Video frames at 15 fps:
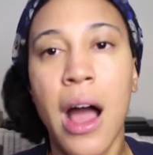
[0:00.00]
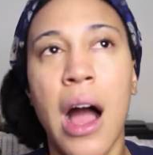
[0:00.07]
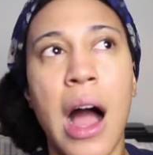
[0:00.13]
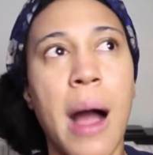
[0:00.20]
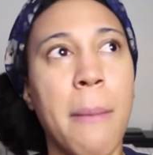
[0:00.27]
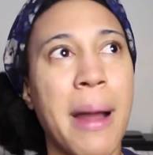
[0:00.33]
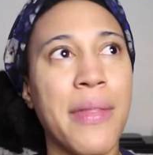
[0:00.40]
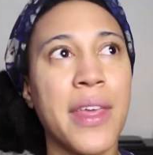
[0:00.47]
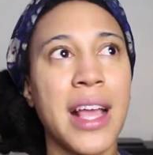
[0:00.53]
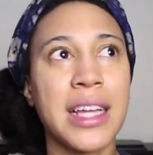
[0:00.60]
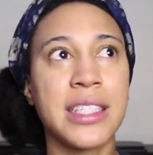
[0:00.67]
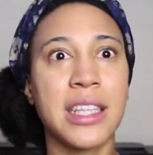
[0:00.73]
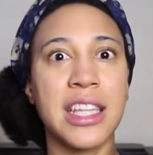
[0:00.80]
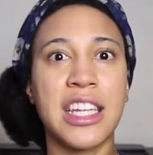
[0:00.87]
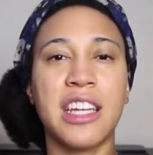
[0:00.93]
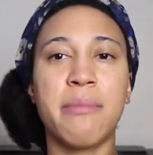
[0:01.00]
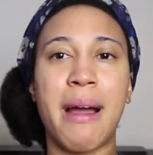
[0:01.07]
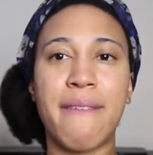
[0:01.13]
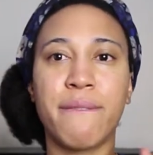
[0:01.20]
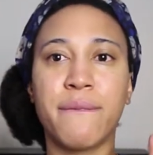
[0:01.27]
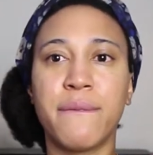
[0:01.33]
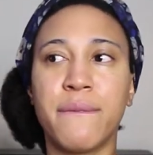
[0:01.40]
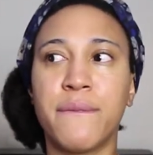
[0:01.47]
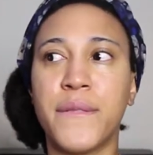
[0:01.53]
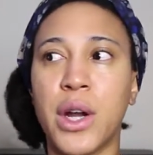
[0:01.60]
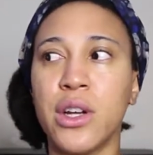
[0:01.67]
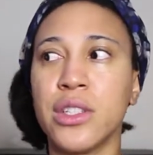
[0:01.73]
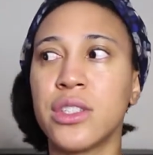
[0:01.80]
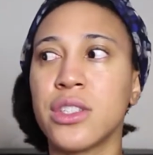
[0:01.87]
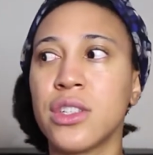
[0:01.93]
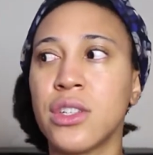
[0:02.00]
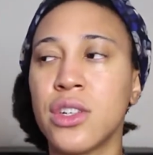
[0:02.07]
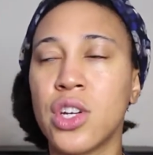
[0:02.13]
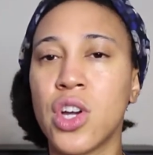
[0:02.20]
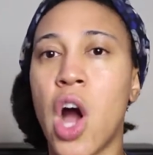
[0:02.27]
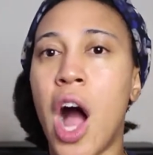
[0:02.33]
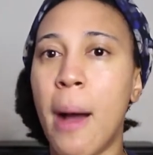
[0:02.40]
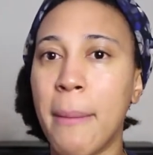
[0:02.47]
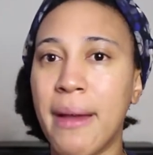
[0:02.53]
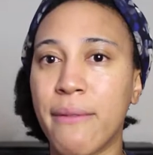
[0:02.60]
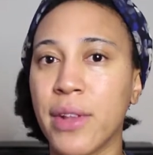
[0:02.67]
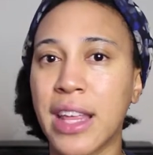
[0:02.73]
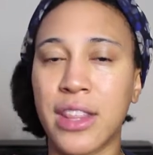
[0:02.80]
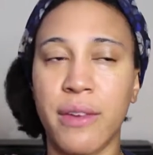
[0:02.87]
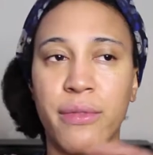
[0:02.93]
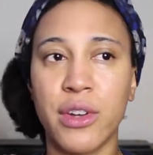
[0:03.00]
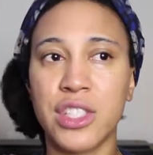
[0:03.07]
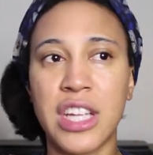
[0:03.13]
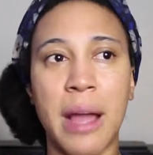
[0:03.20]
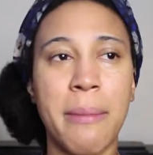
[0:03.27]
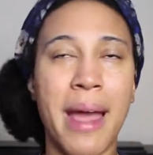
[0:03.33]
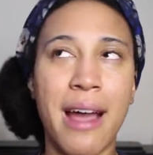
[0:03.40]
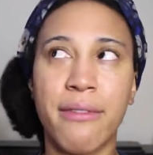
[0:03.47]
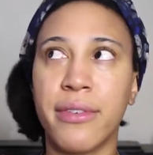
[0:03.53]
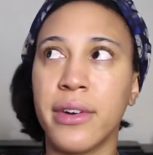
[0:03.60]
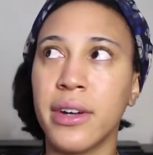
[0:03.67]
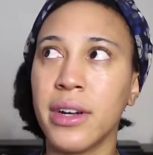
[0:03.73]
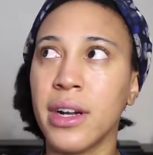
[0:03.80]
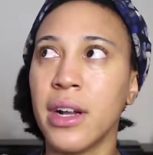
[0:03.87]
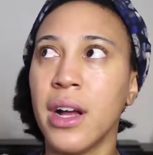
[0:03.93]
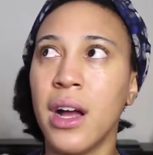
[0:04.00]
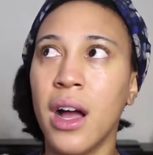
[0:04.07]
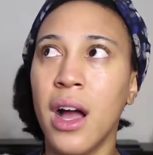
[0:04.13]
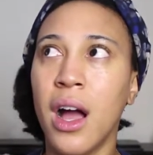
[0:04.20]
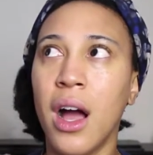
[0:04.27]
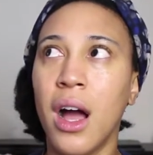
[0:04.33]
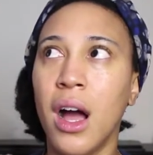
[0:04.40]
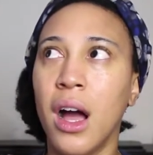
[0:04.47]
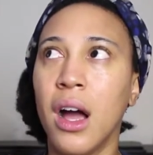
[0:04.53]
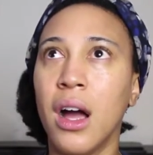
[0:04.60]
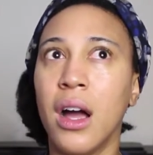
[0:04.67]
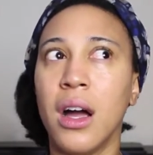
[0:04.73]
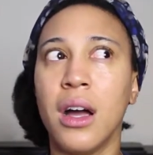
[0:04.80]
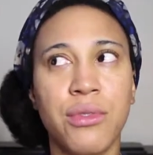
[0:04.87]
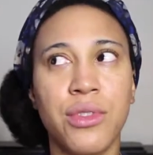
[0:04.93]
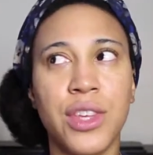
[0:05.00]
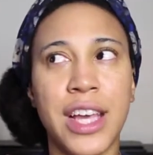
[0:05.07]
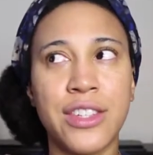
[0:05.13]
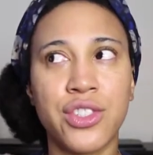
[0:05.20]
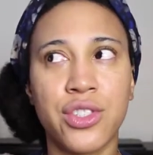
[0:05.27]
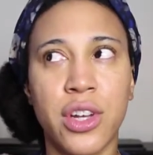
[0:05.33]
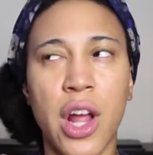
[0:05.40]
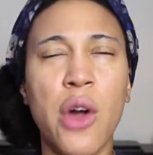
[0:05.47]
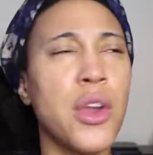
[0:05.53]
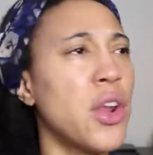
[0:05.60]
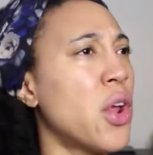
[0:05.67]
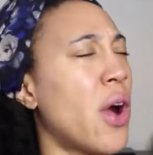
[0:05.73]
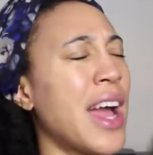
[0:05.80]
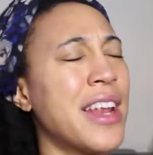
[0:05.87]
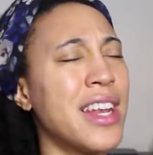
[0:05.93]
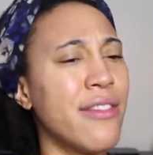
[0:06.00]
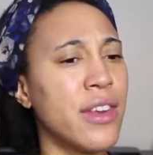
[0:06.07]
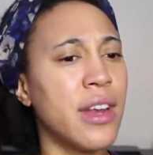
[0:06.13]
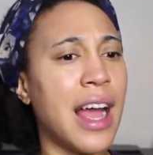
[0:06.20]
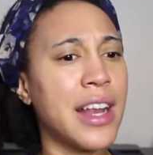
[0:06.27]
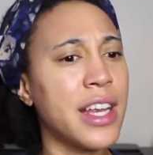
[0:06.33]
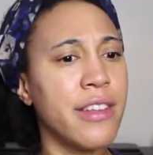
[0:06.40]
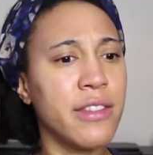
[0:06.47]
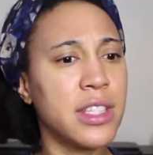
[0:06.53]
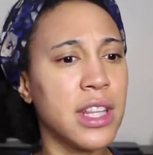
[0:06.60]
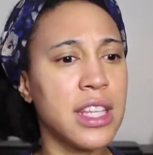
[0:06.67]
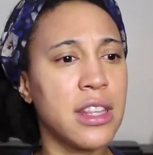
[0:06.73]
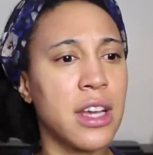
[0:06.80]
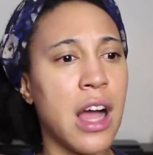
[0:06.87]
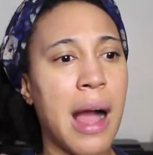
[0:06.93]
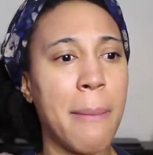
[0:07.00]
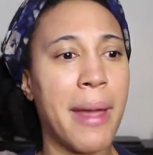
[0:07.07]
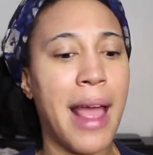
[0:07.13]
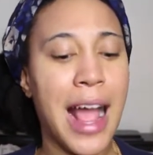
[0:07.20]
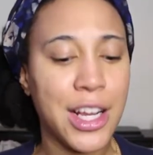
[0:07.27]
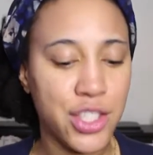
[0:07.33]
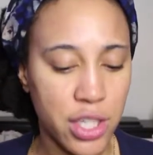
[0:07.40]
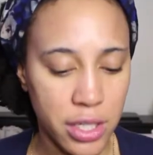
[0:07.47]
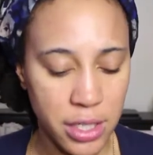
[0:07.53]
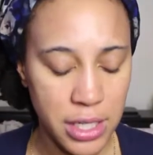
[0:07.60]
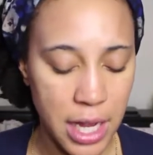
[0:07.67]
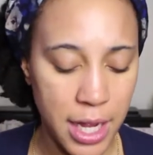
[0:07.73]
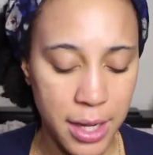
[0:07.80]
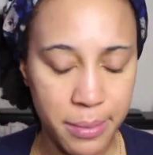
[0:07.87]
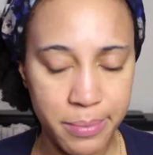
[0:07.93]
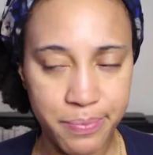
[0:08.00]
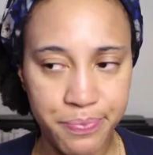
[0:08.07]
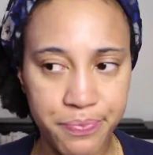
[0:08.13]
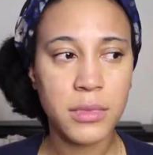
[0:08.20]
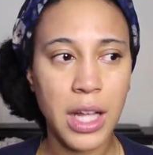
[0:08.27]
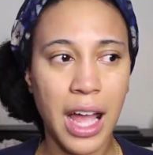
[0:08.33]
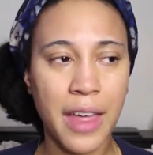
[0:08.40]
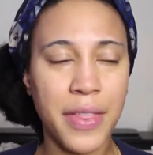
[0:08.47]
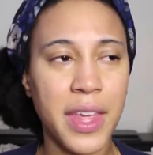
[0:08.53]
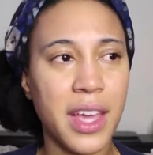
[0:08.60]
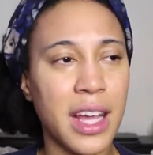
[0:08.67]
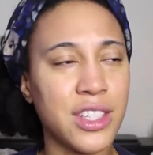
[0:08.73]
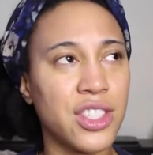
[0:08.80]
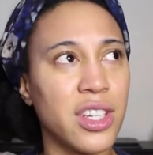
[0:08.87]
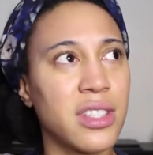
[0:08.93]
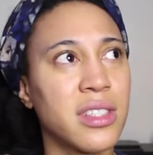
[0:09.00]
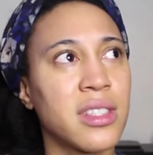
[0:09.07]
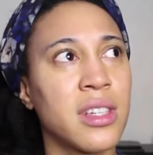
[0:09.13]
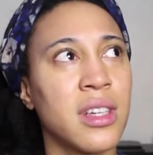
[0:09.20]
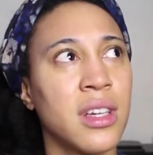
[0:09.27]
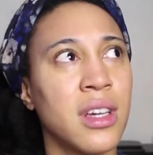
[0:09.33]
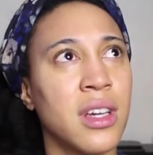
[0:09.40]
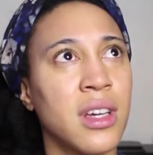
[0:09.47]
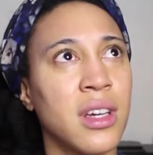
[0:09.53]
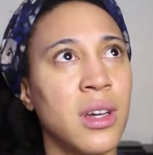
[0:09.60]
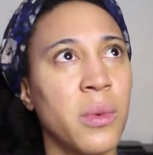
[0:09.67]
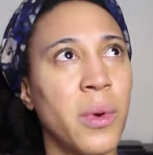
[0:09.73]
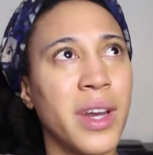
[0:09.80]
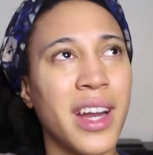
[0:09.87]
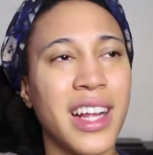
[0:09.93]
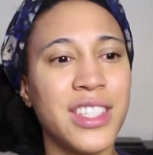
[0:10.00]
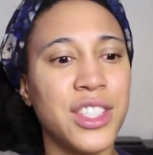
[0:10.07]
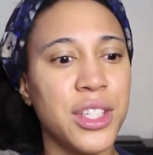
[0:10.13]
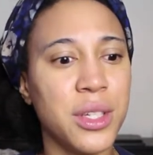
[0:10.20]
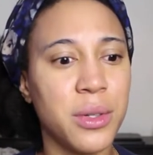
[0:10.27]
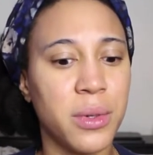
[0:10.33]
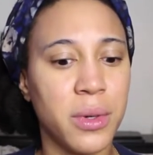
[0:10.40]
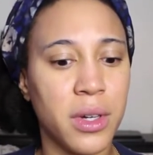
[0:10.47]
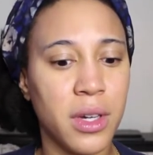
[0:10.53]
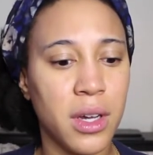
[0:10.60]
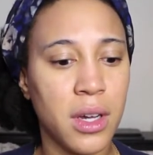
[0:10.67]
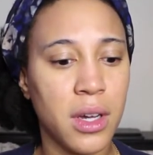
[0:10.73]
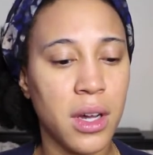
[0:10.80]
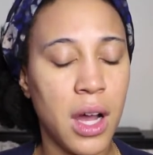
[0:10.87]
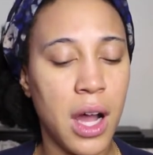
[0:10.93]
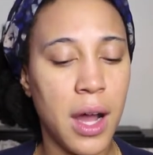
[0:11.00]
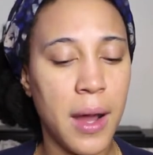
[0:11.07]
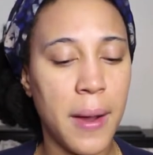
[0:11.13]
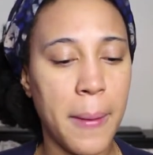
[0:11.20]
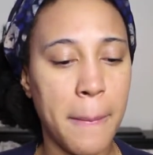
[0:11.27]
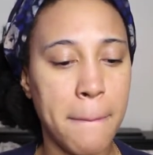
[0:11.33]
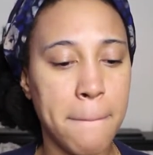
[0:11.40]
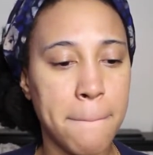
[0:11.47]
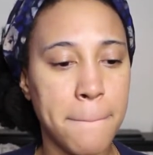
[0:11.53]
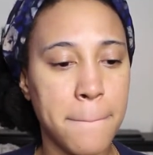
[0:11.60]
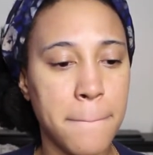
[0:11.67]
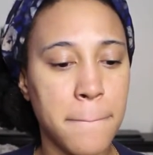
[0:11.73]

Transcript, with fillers: Um, I think I deleted my first comment for like the first time ever uh, yesterday. Oh no, no, I didn't even I didn't even delete the comment. I just um, I think I just what did I do? Um,